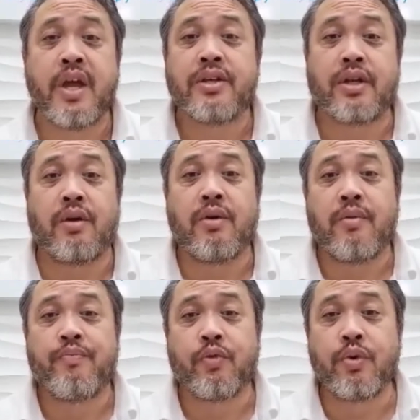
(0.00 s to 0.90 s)
So
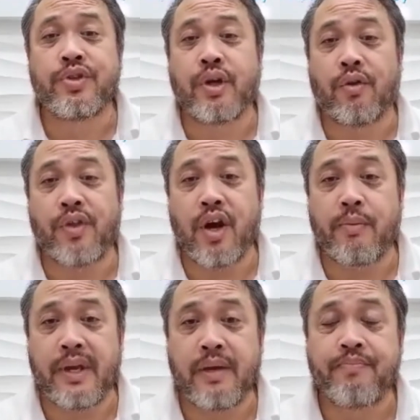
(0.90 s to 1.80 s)
with salt
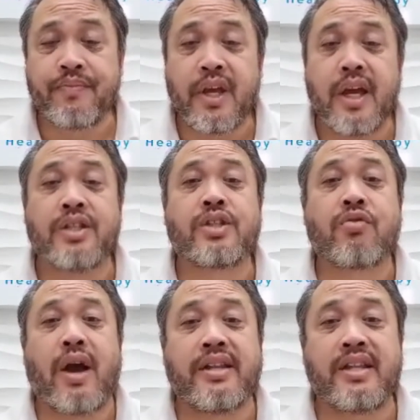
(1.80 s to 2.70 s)
therapy, it's
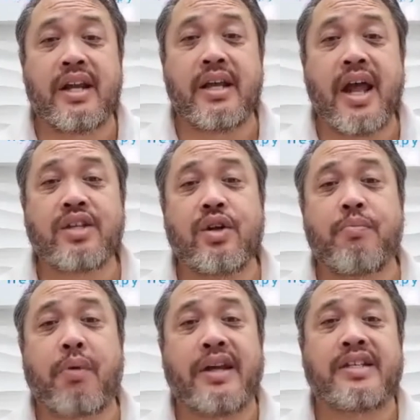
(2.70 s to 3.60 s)
great that it actually
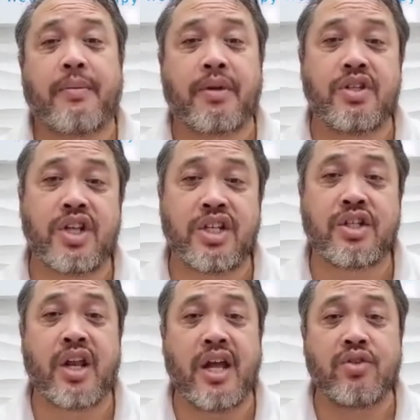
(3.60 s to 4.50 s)
breaks up
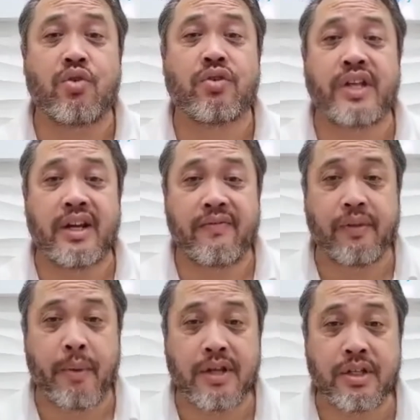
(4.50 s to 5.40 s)
congestion and draws out
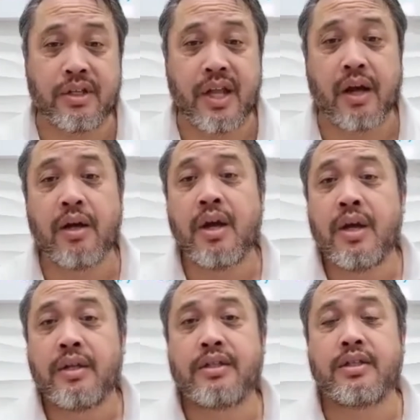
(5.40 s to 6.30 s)
inflammation. Now,
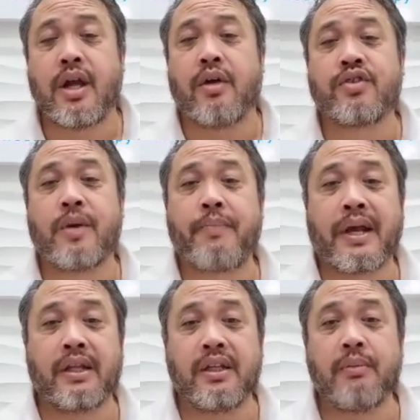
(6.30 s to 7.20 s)
I'll jump back
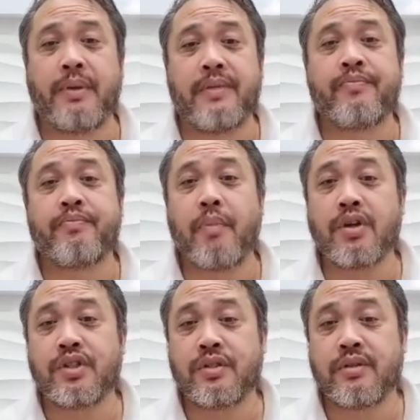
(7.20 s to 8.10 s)
a little bit.
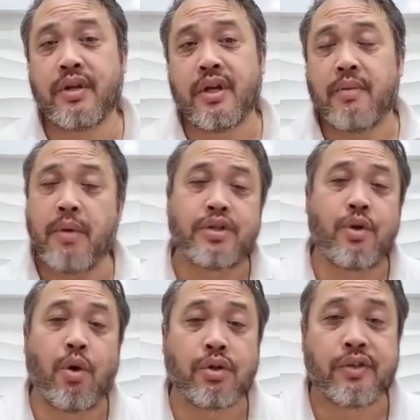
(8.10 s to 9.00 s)
Most of
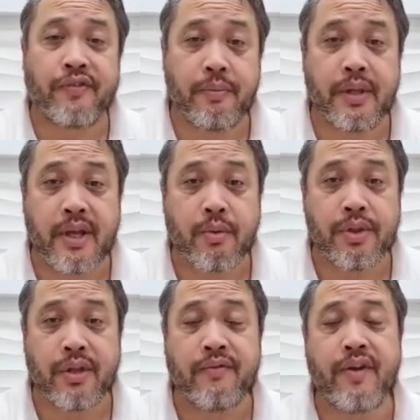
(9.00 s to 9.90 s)
you are also familiar with
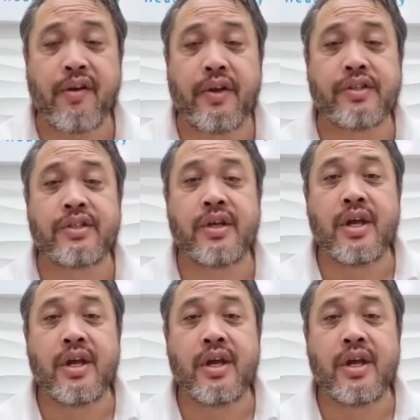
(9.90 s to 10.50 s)
the various